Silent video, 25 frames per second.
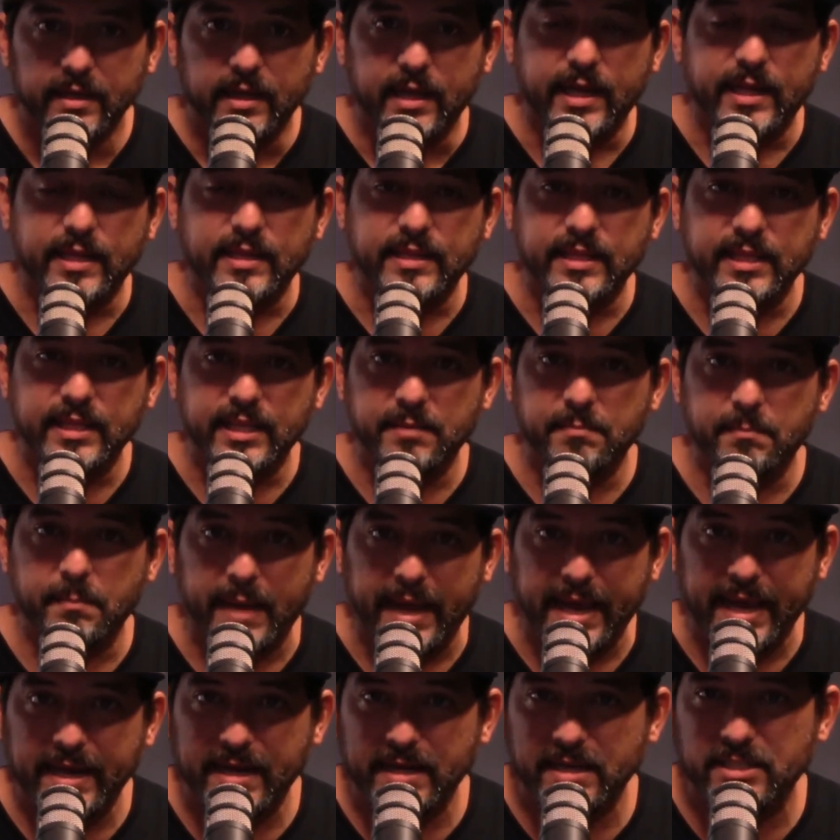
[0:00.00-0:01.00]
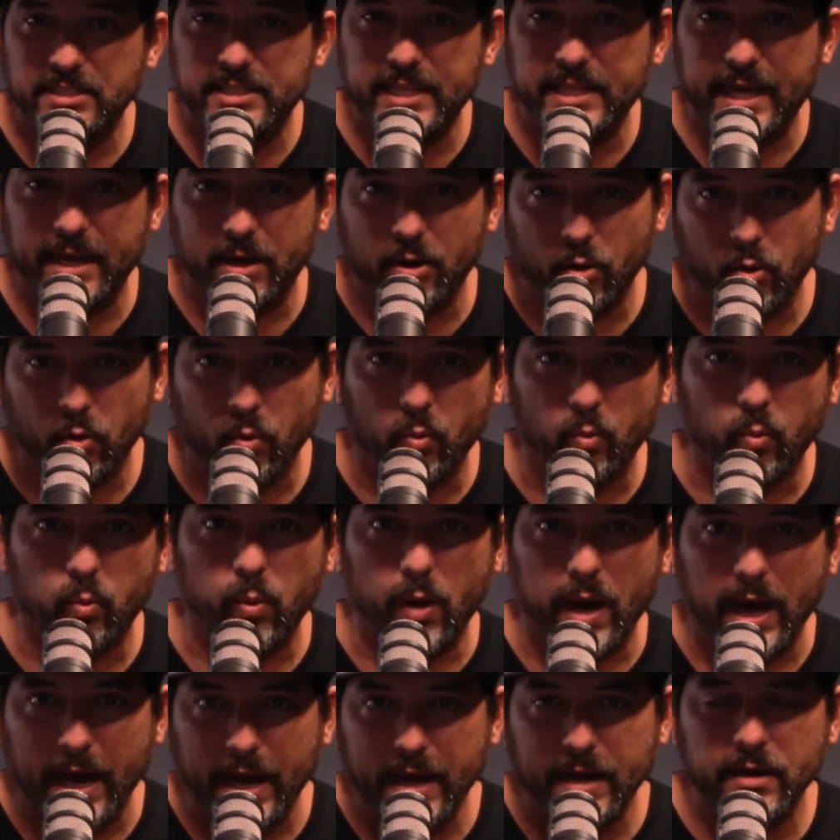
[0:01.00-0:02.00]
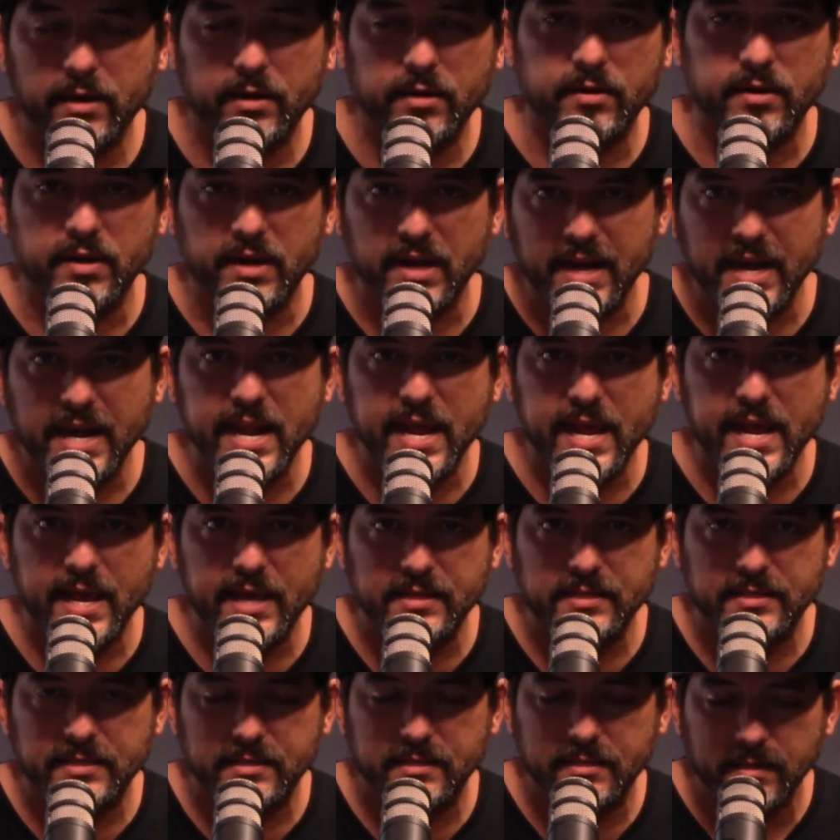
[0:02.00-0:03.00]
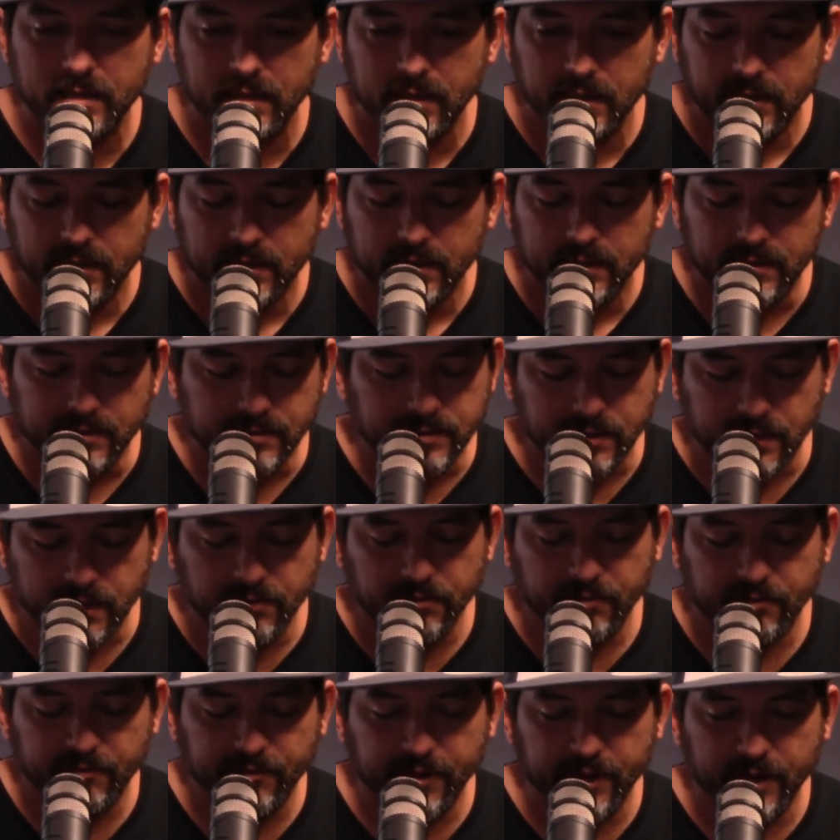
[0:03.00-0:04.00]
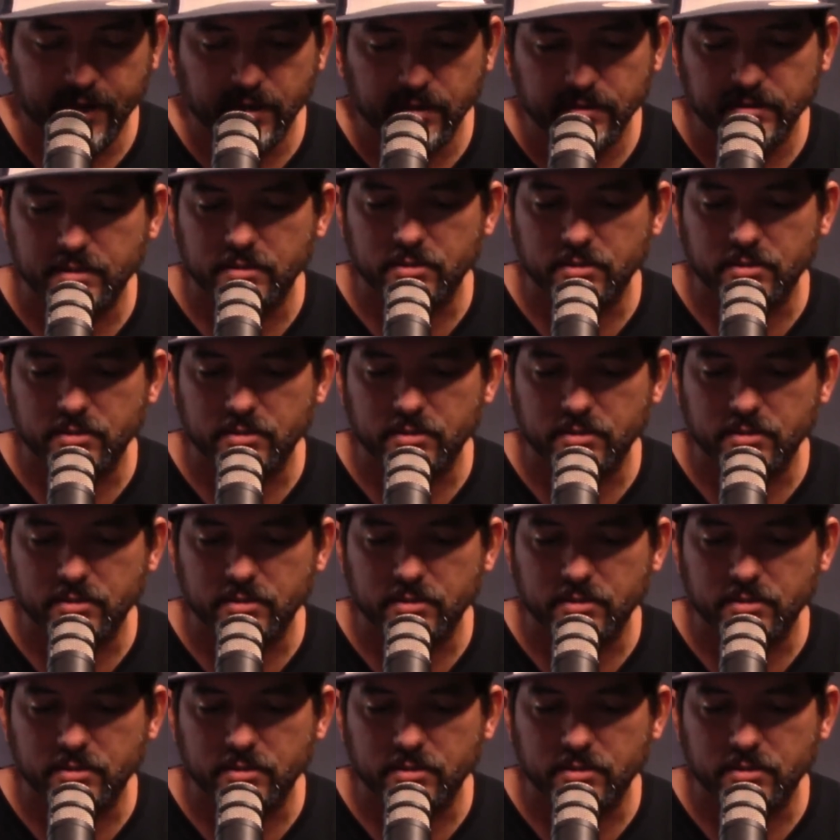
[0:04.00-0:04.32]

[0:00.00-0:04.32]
and then manage that whole wire nest, because it never fails.